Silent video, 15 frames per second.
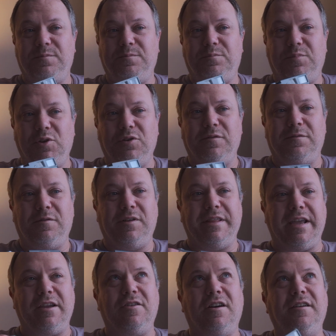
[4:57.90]
beautiful, and
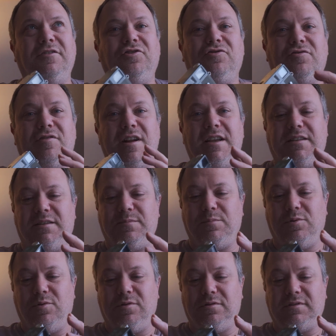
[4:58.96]
they kind of
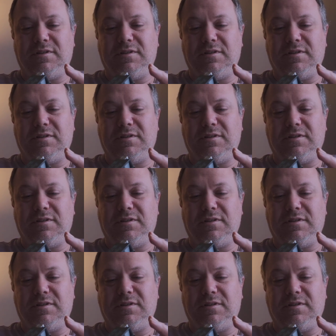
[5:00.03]
transport